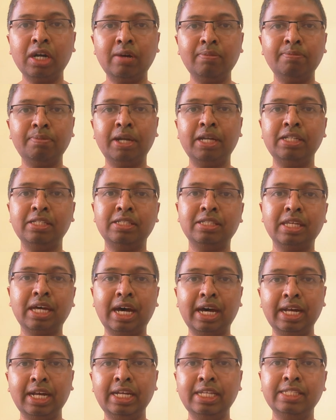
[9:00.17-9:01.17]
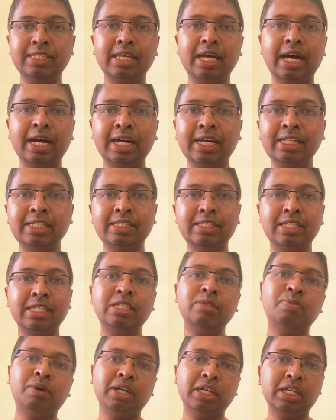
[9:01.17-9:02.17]
complaints arise against
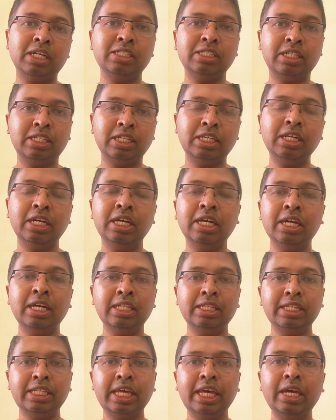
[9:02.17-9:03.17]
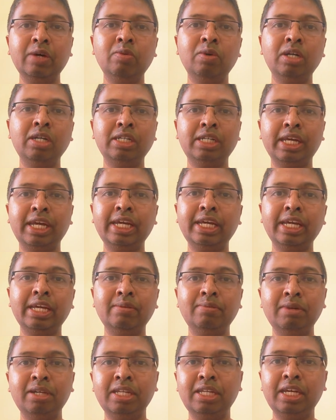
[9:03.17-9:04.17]
this particular journal, they will take
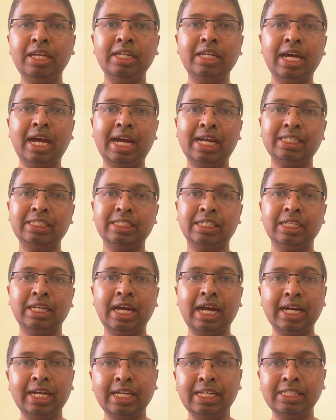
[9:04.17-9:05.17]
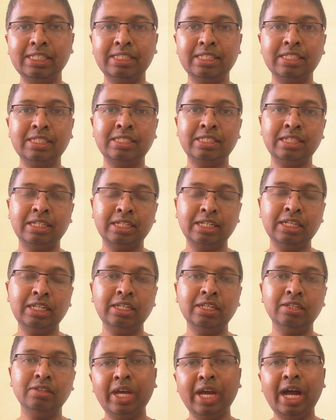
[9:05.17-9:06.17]
immediate action against this journal.
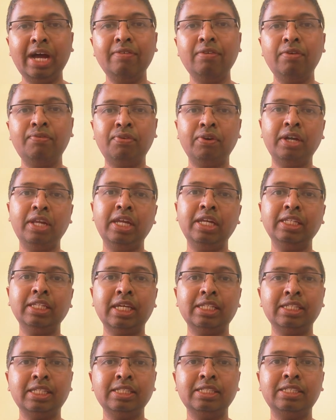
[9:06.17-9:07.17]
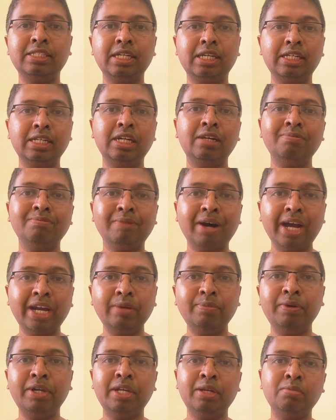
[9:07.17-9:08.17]
We have a feeling that this journal
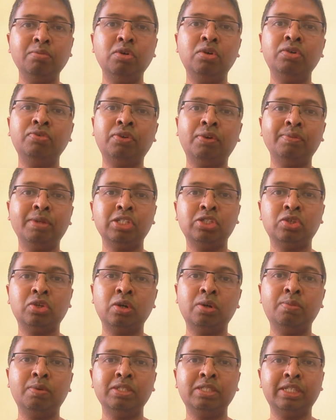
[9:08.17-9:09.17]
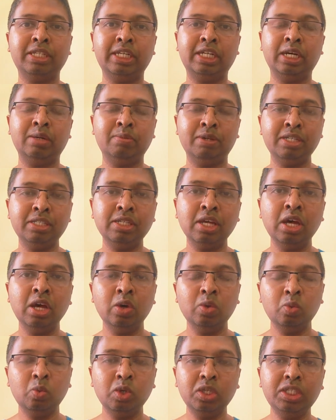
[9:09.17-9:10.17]
might be removed from the Scopus database
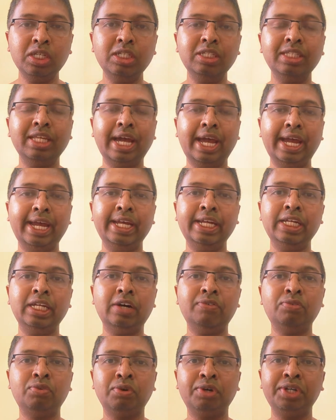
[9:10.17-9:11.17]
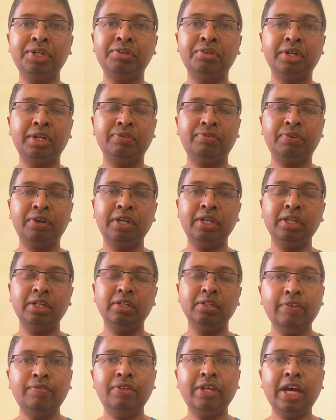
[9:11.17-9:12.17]
within the end of 2025
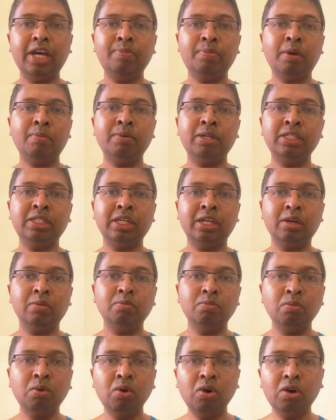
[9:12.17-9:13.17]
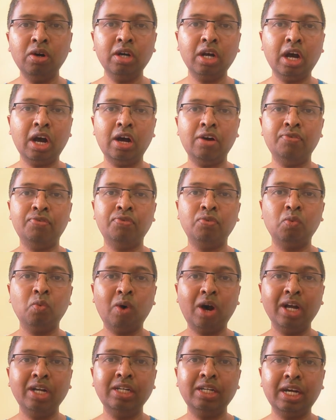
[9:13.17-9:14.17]
if they are publishing more of
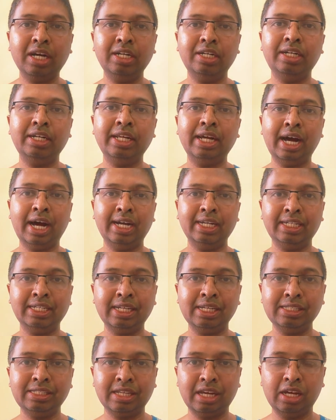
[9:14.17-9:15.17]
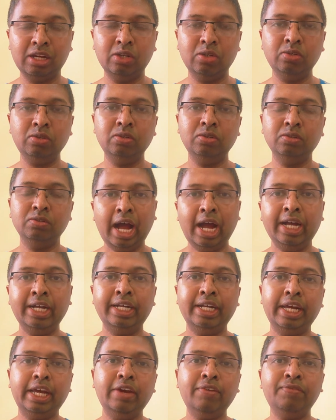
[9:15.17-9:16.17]
one country articles alone,
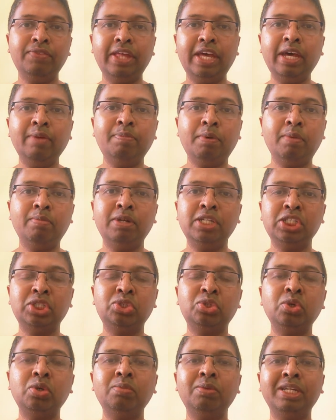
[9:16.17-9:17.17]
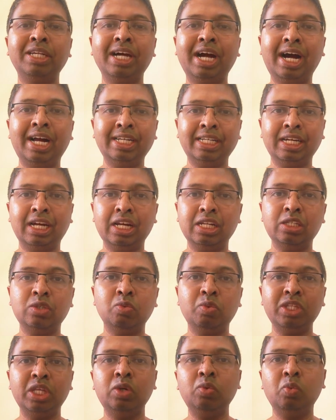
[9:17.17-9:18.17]
and if they publish too many articles
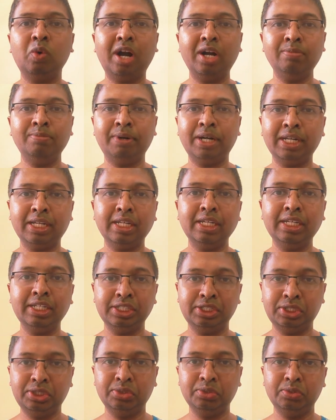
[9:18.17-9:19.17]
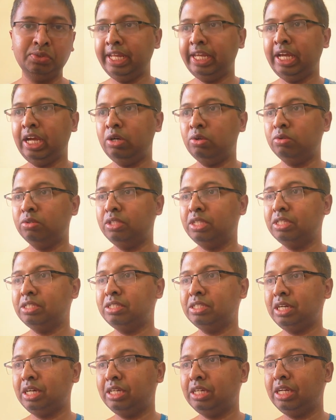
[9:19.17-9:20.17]
within one particular issue. Anyhow, this
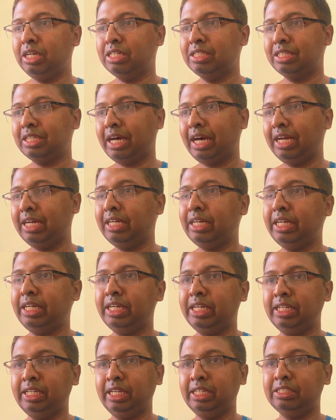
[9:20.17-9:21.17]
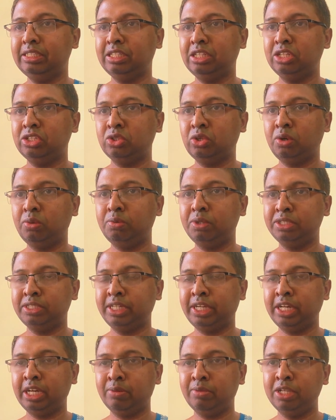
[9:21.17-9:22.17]
journal is currently indexed in the Scopus
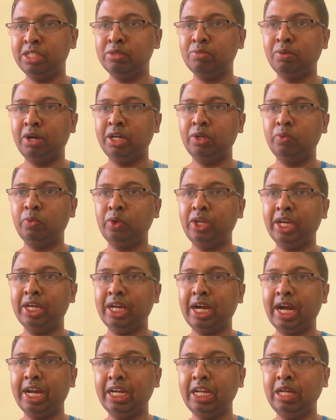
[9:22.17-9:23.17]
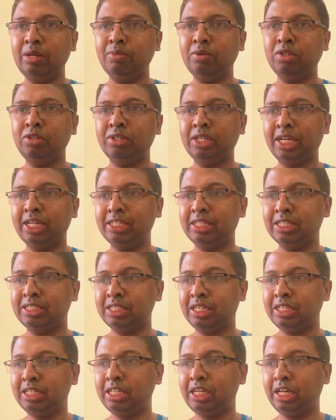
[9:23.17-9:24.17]
database, but we are unable to get the
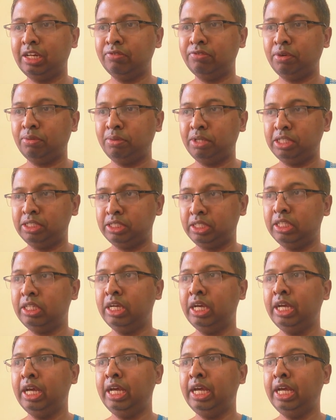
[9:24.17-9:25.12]
journal information